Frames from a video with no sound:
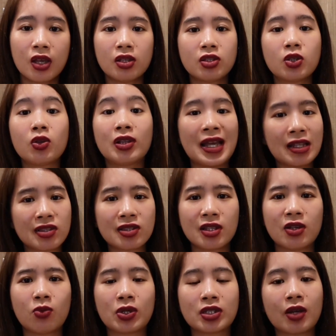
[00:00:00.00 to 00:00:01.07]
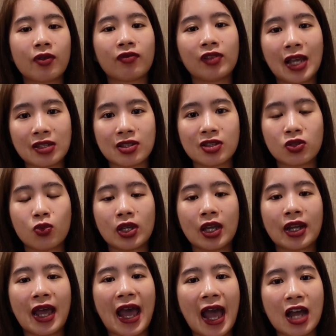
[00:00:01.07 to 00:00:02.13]
So let's see what type of lessons we
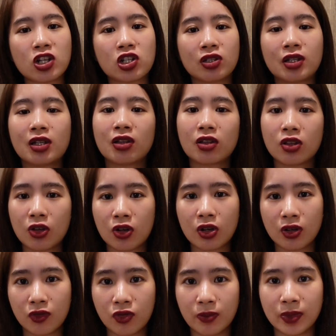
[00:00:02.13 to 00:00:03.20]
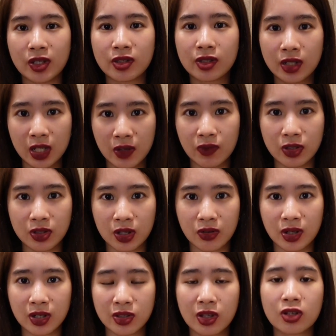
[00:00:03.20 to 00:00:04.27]
can actually learn from this T V
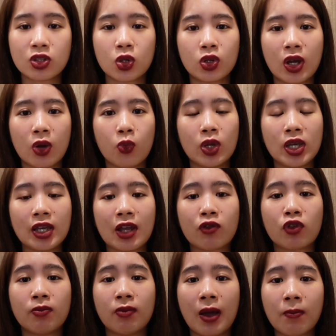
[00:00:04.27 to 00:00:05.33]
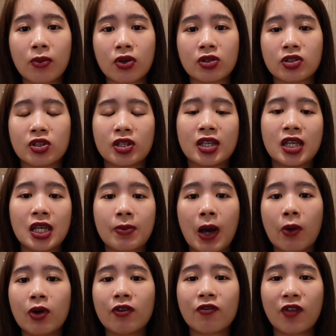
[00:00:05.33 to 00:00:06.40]
series so that we can remember to keep
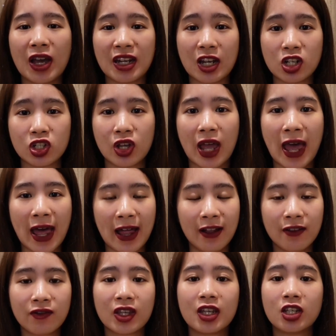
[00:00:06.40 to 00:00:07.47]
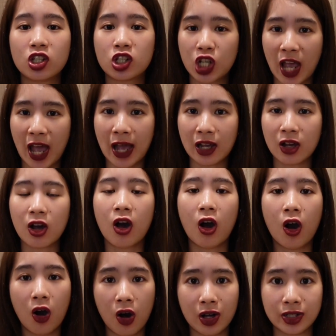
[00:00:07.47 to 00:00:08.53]
our financial health in check
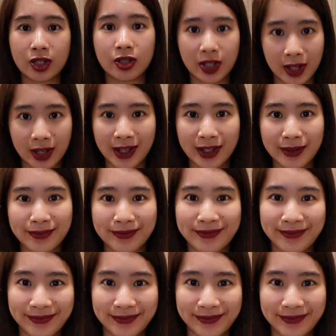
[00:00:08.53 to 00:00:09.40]
all the time.